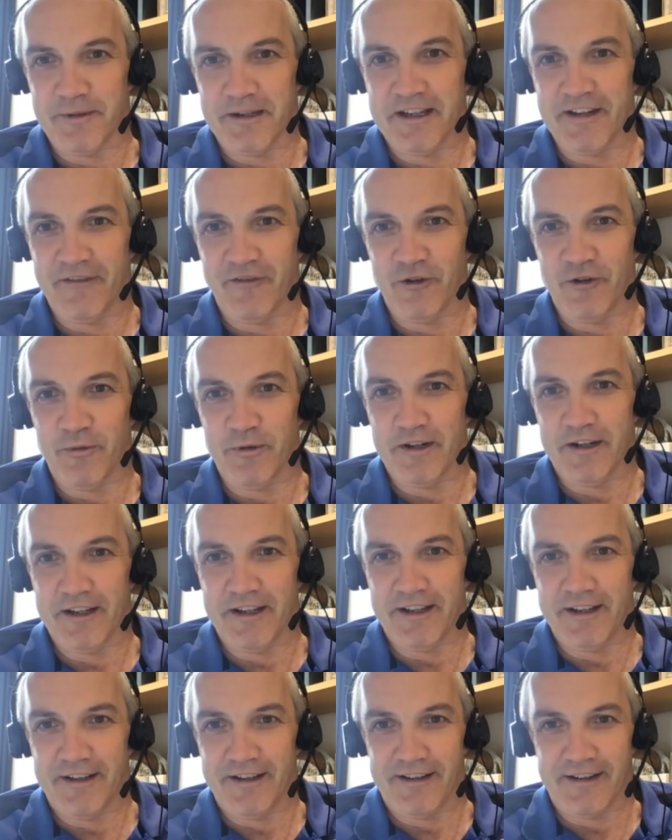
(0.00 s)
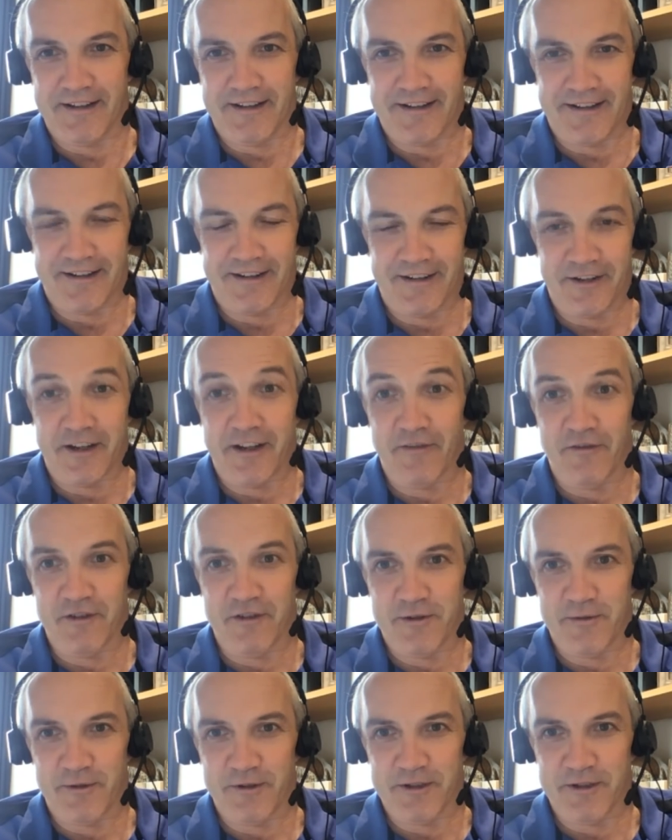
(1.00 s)
have been given
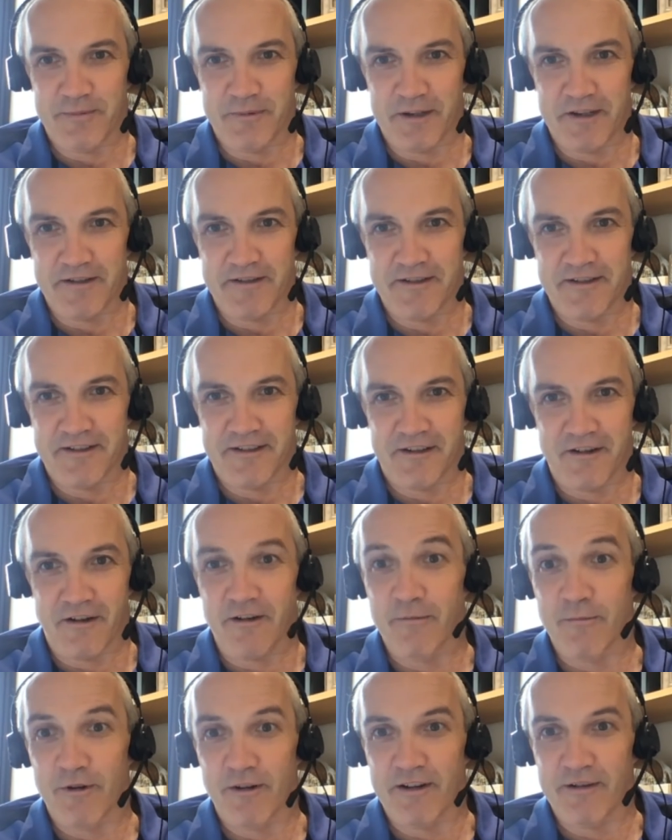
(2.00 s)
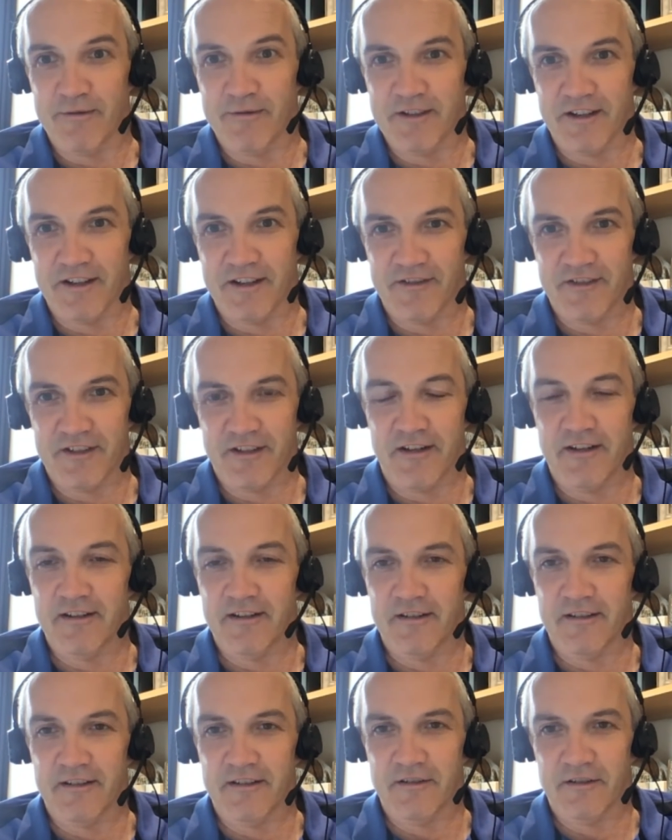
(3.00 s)
to us because Conor Murray was
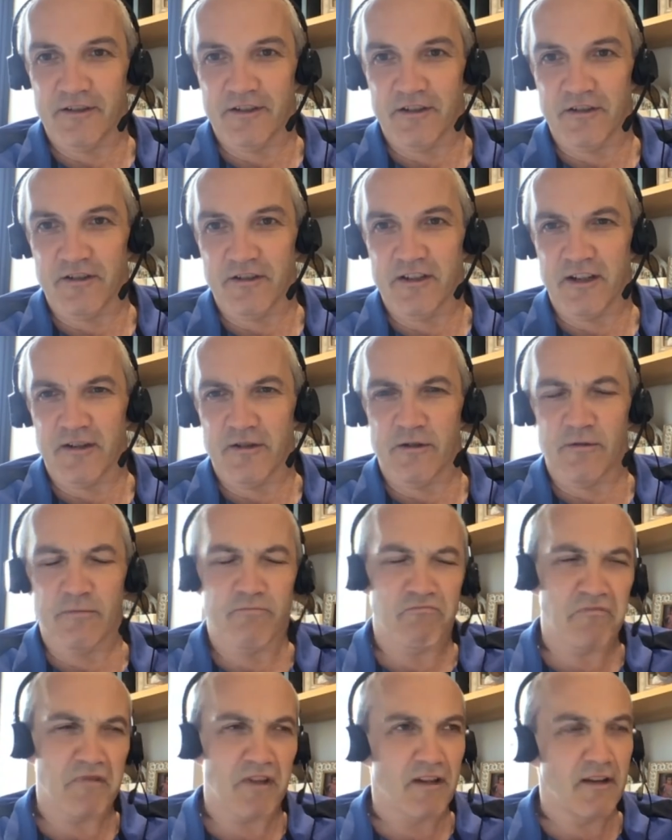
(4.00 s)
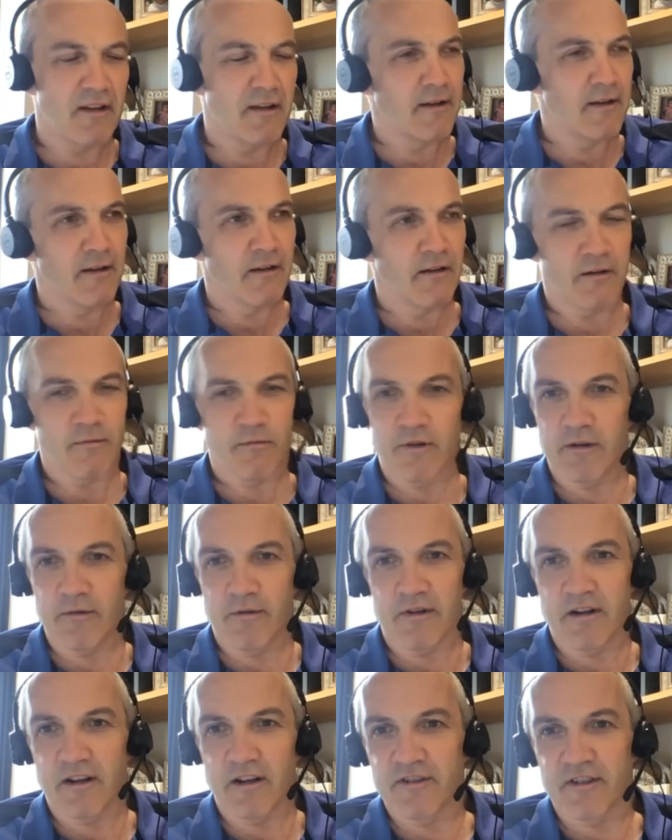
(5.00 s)
offside. The touch judge said to him, Conor Murray
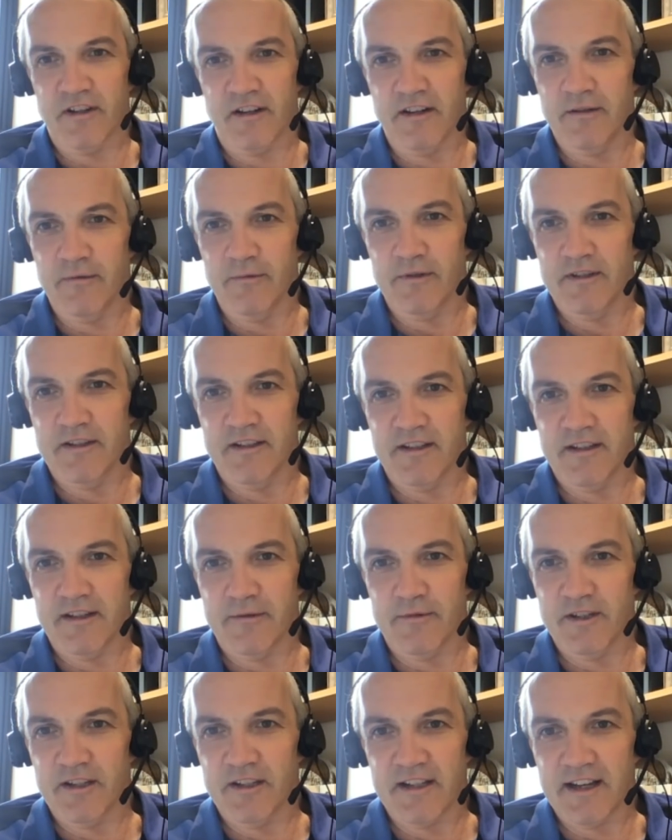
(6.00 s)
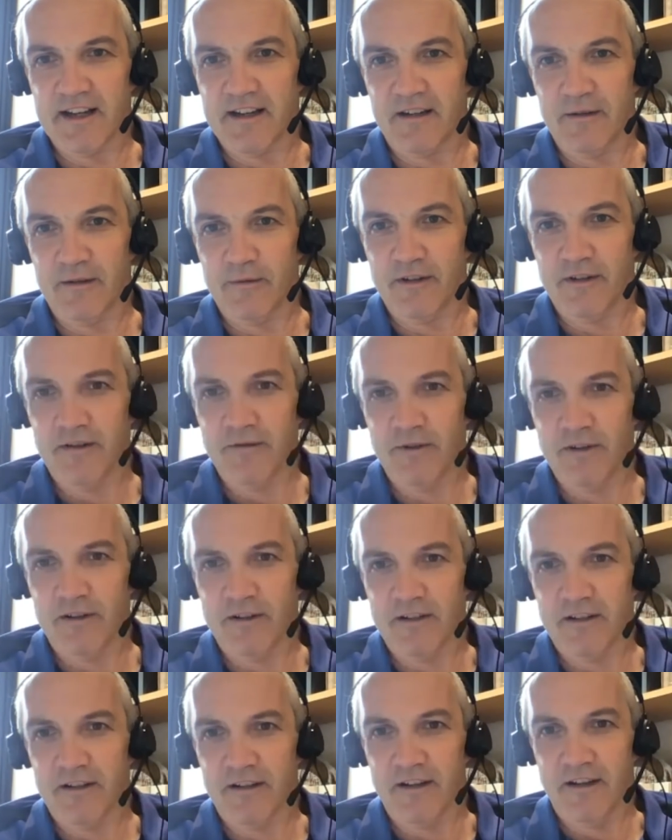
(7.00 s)
wasn't offside. It was a tackle. It wasn't a
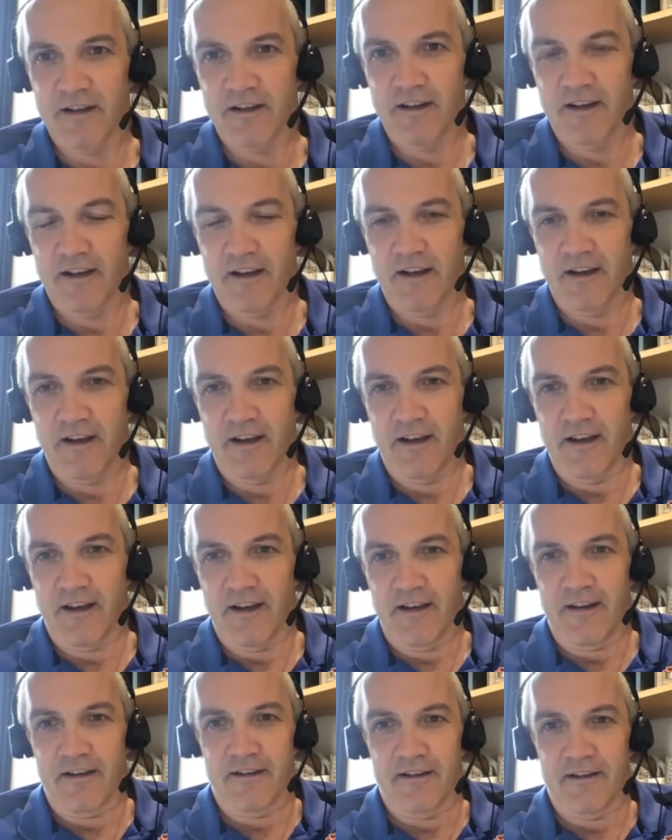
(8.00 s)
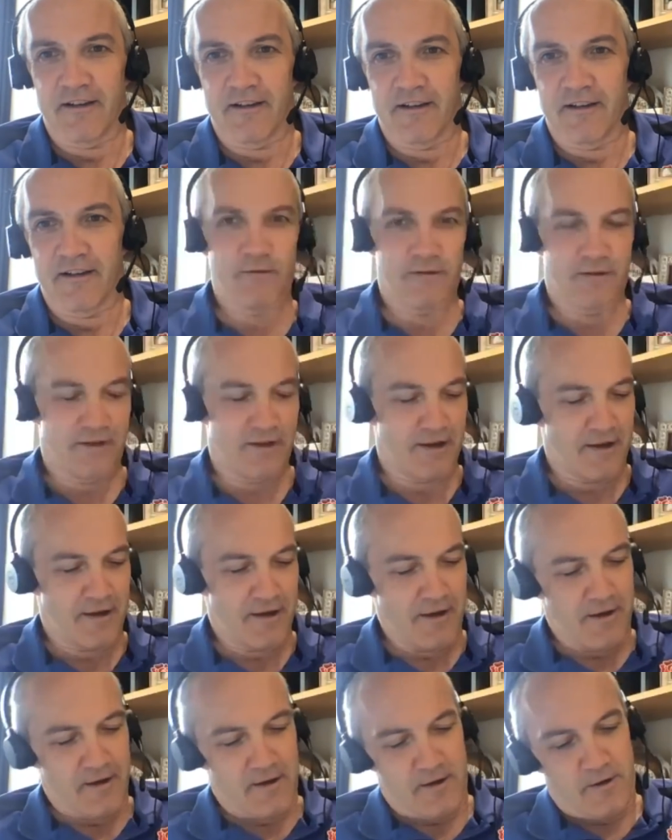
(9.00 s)
ruck. So
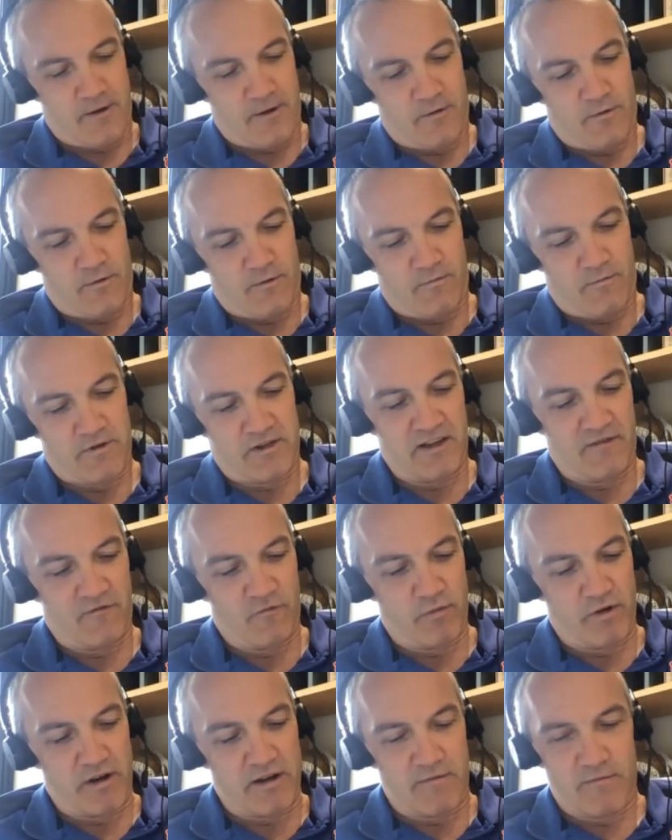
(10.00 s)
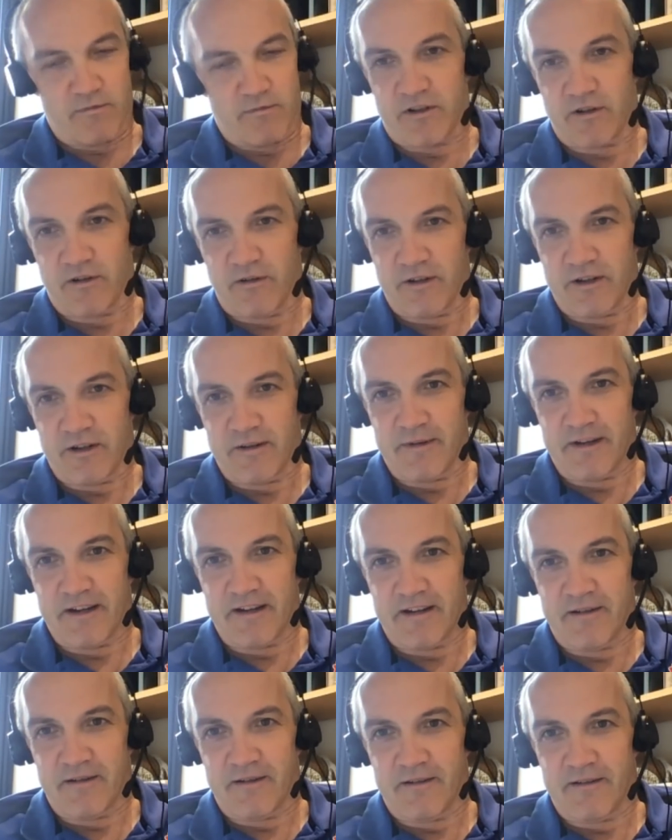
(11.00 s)
myself and Brendan were talking
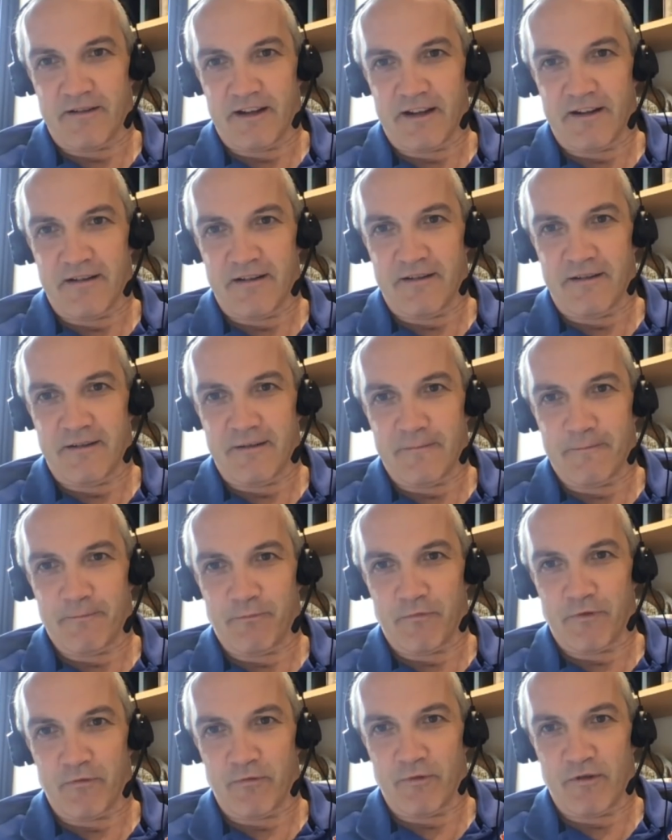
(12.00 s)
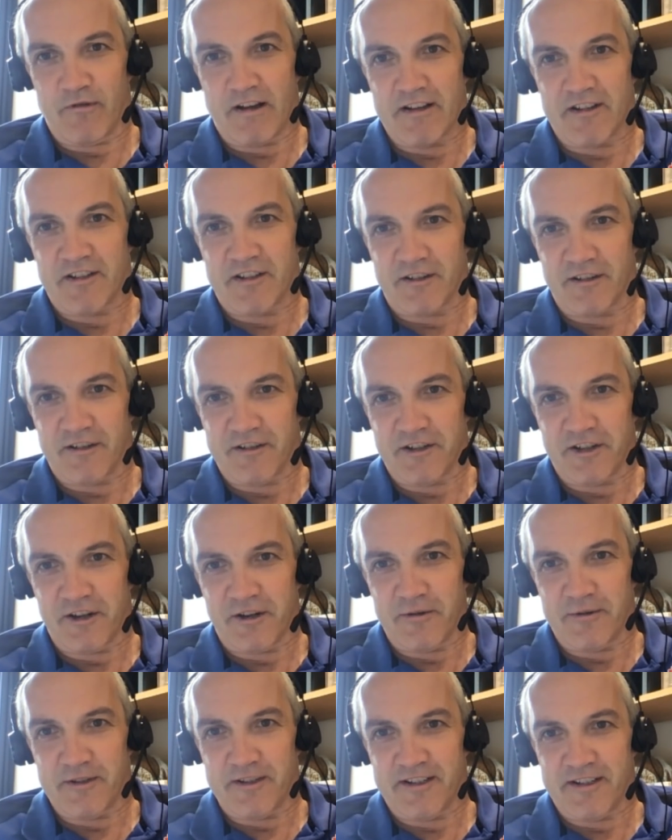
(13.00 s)
about it, and then we rang
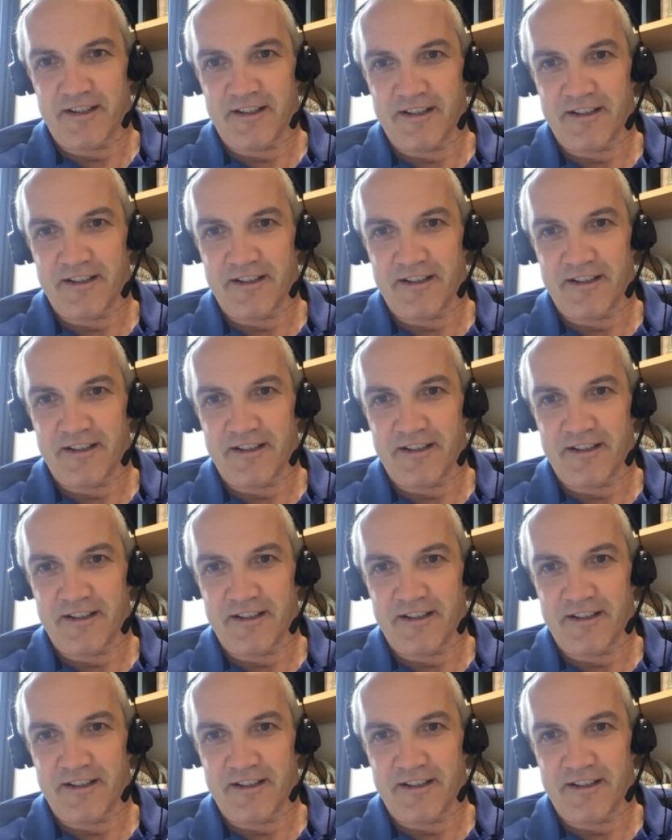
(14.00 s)
Sergio and said,